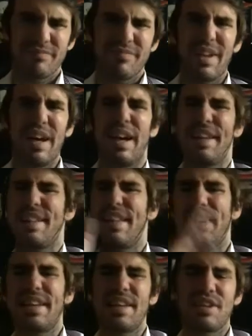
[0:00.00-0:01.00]
Nah, I
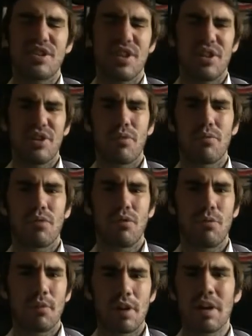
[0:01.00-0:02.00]
think it's just a
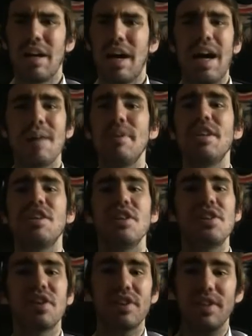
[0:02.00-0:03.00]
rumor. I mean, she
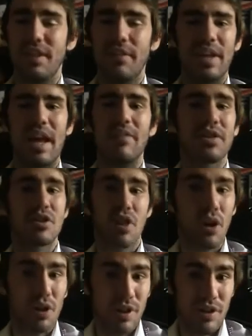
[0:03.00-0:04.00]
doesn't even have a
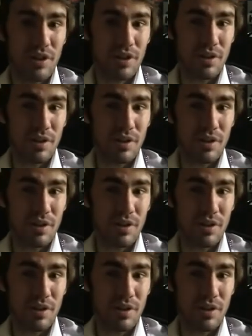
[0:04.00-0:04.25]
TARDIS.